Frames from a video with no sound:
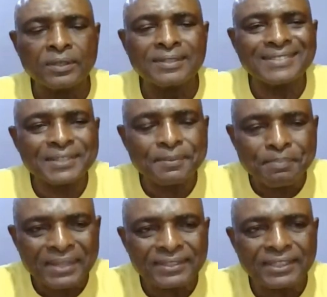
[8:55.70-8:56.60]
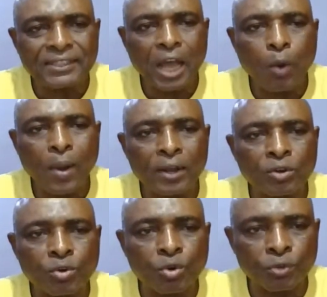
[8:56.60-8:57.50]
Cementing our
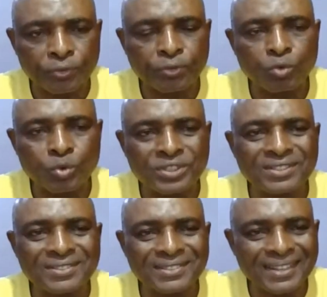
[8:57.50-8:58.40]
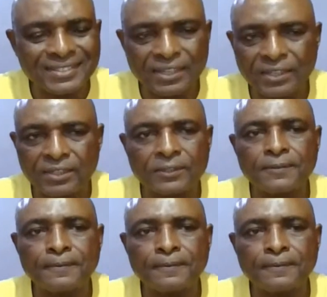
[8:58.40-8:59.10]
growth, which started